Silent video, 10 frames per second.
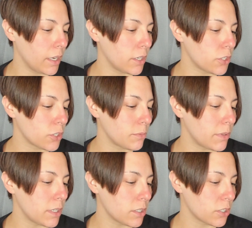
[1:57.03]
it should
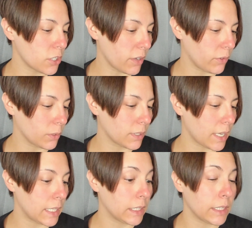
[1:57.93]
be shuffled
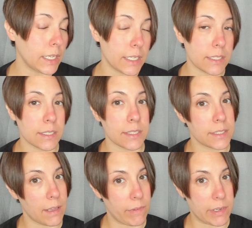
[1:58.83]
at least
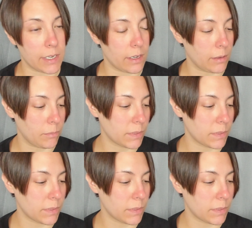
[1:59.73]
seven times.